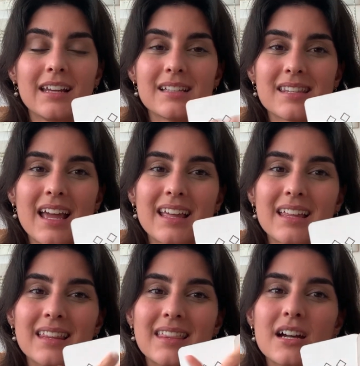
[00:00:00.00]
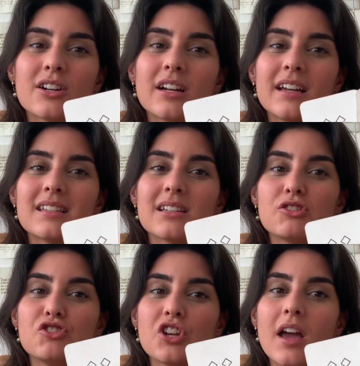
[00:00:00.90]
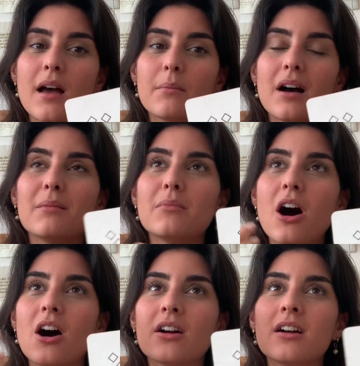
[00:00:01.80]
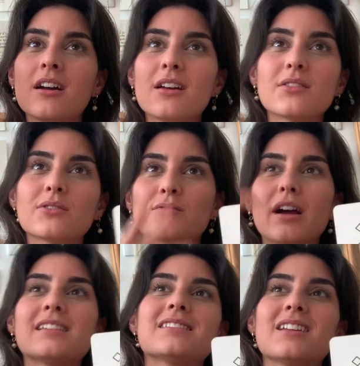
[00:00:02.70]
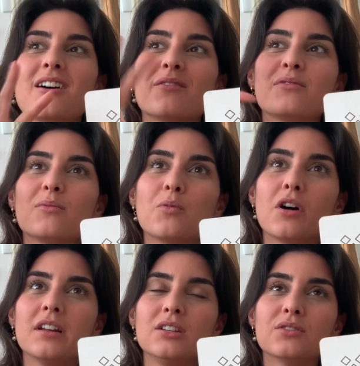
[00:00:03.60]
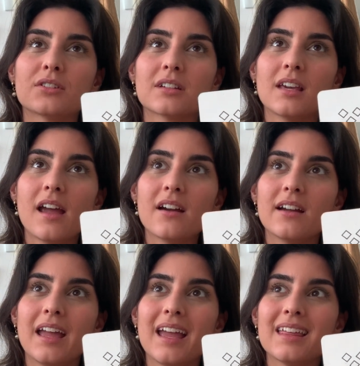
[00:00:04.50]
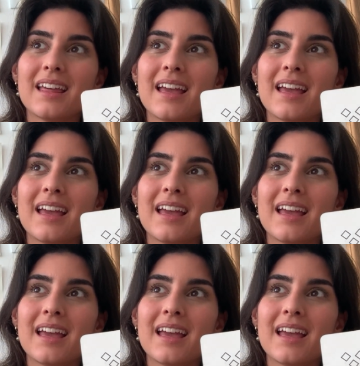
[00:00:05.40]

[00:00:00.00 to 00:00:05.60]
It's like there is a gem among the rest of what you're carrying.